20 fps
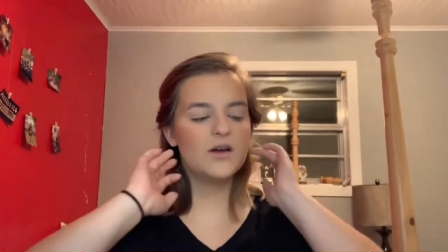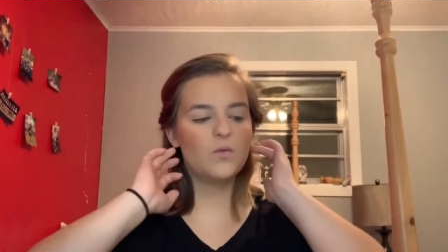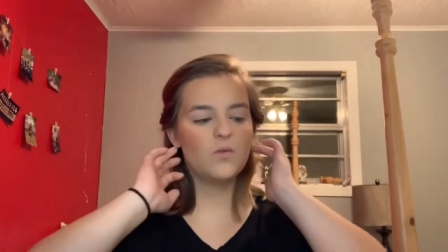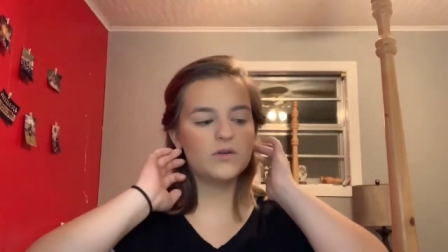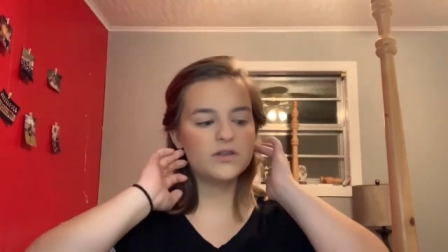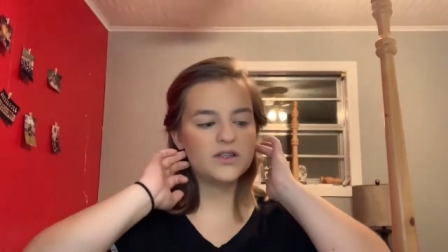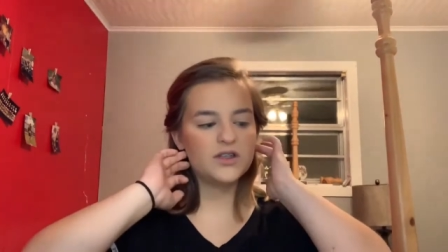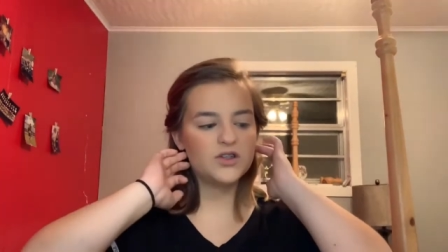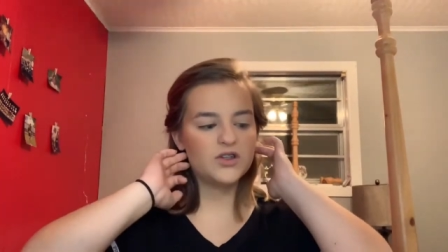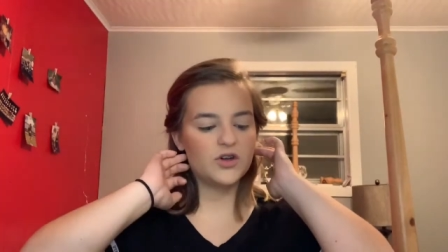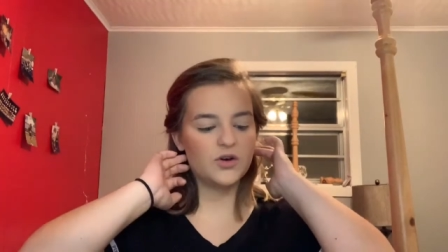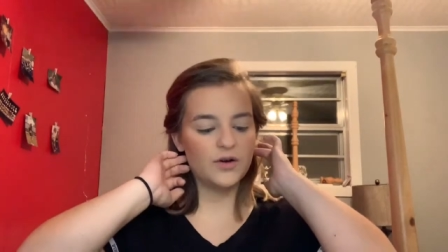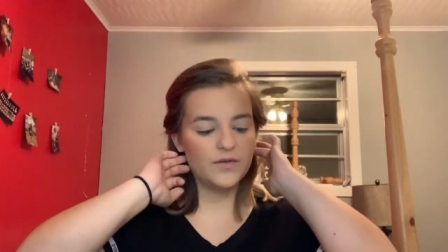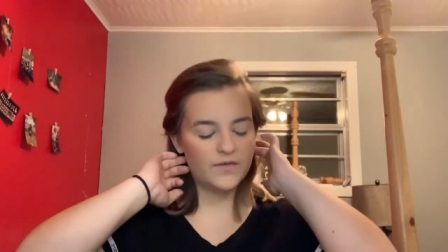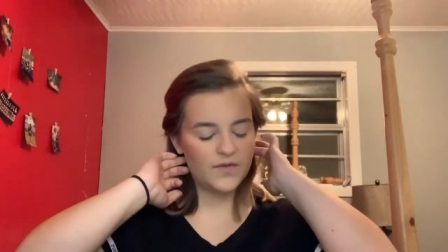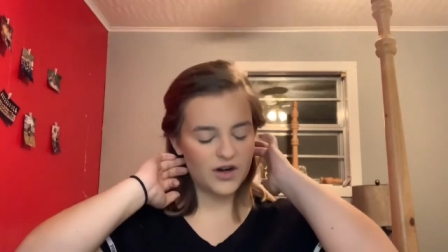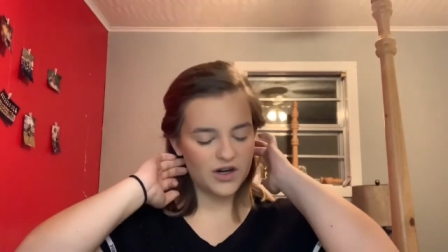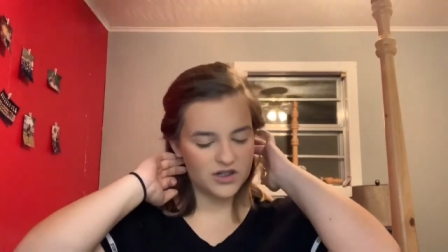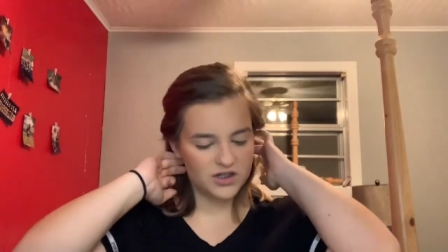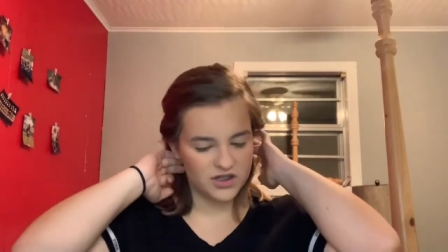want to do them
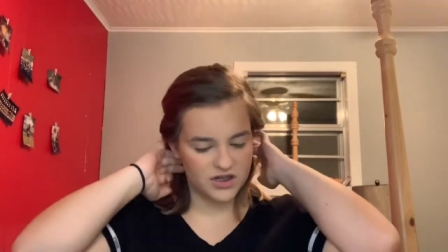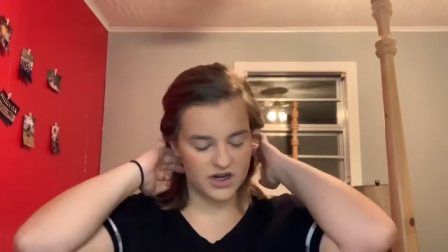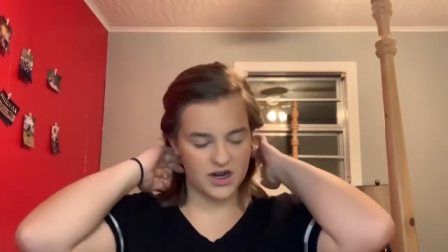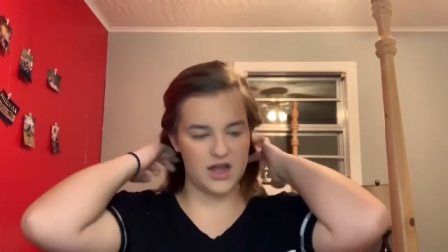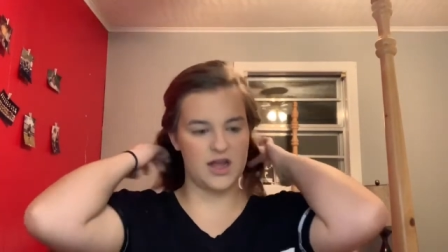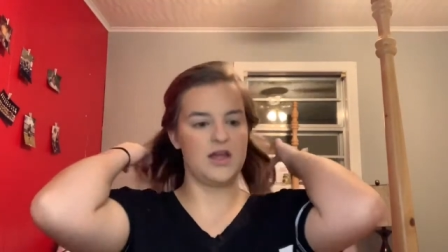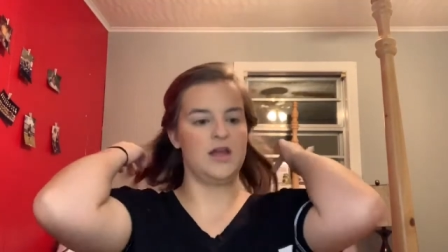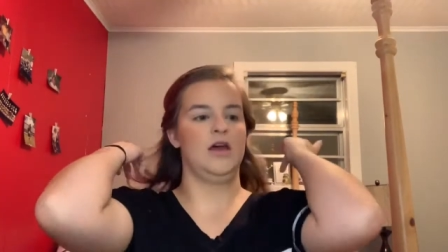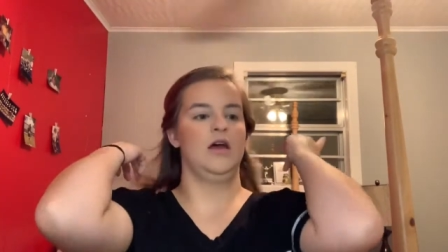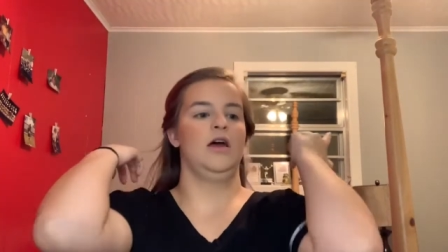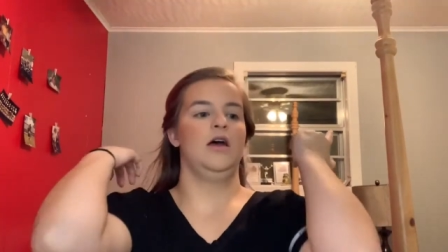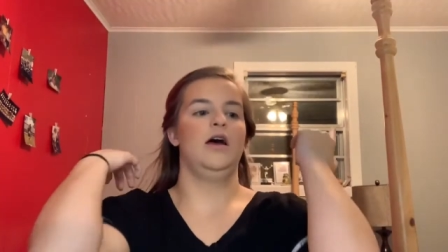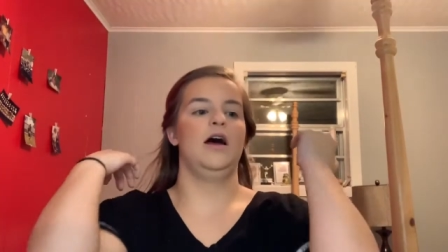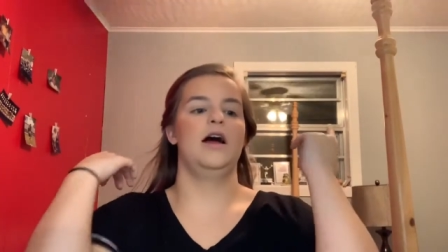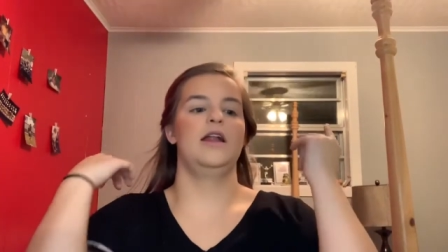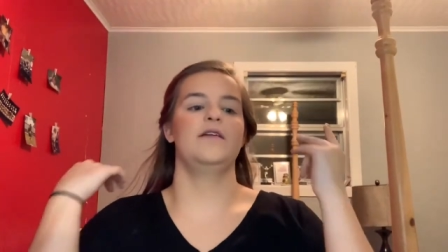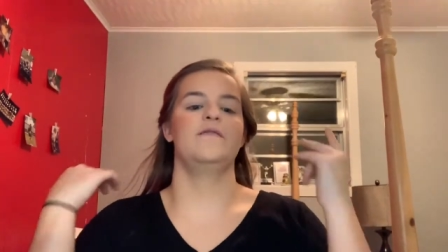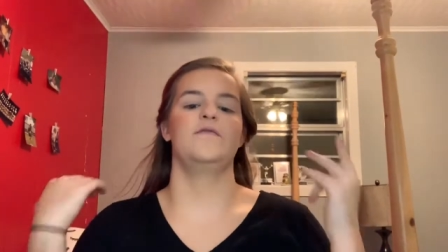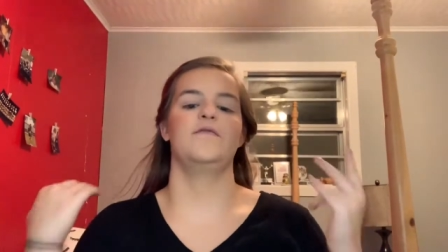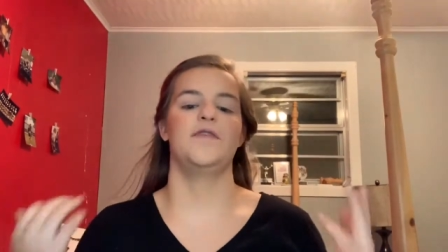first today. I
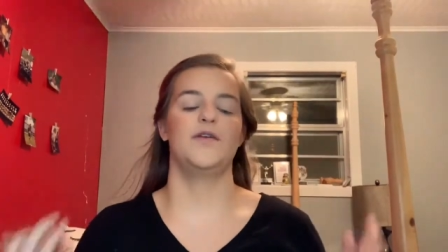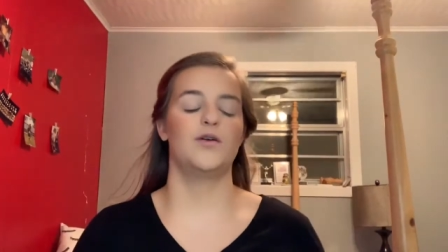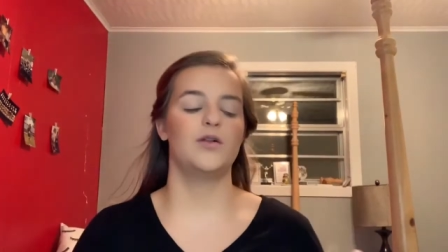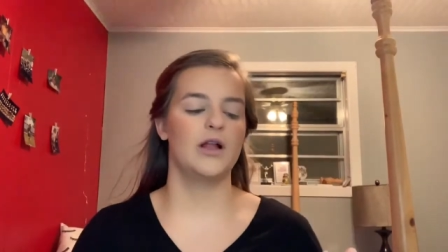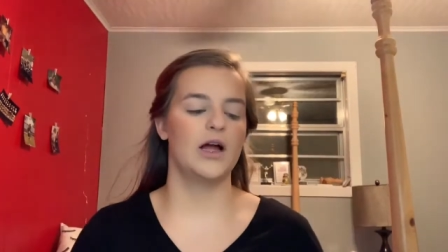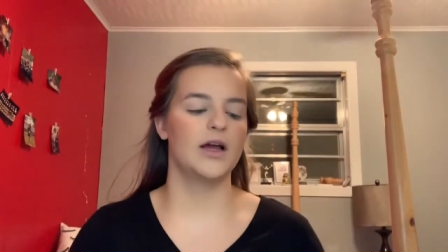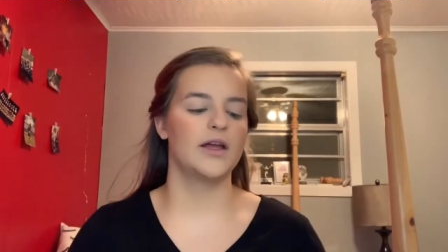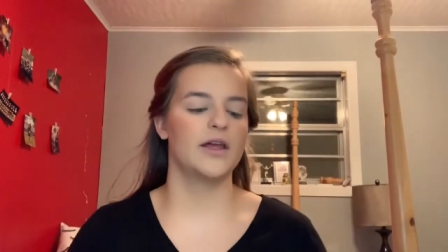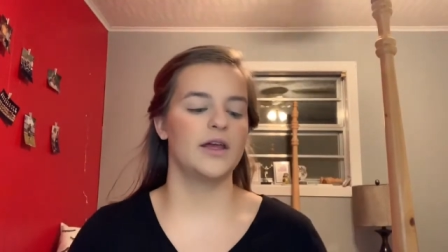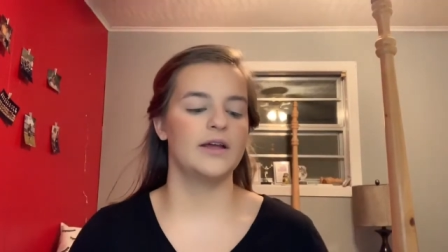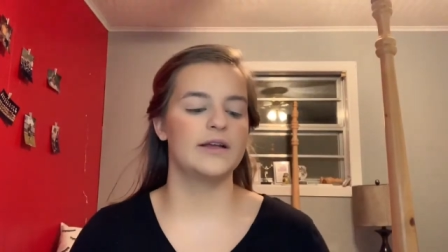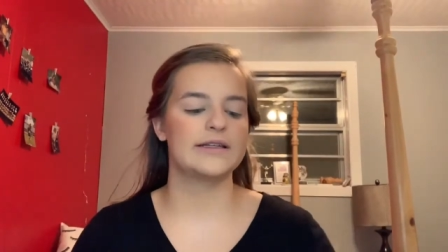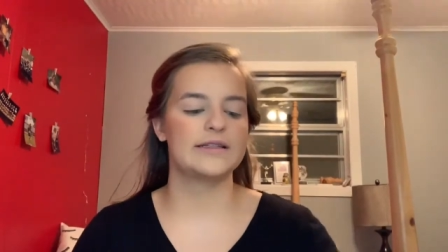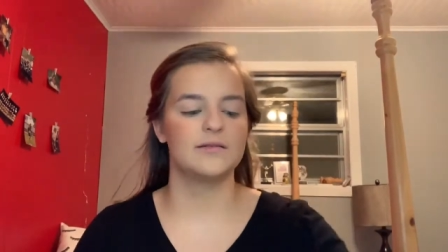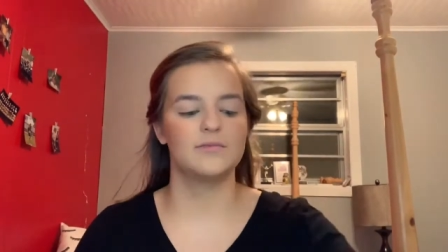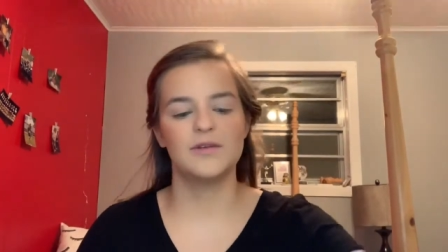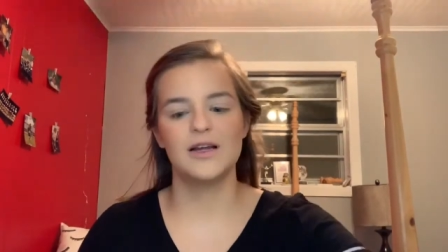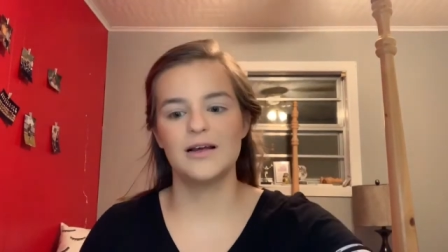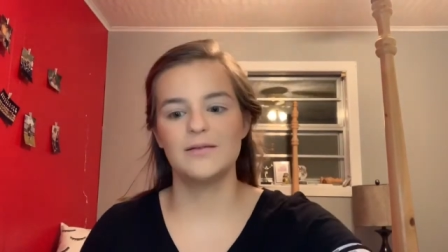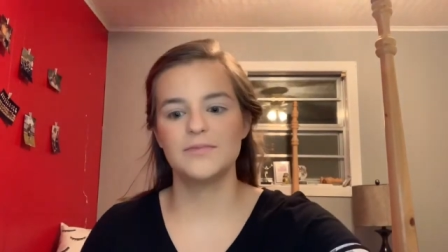didn't feel like it.
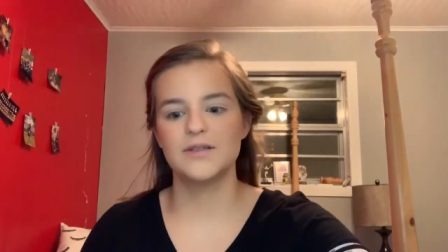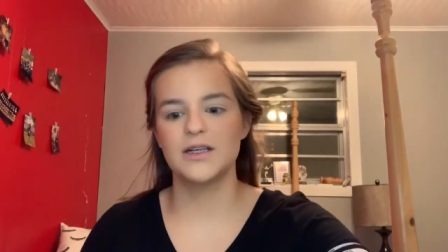Sometimes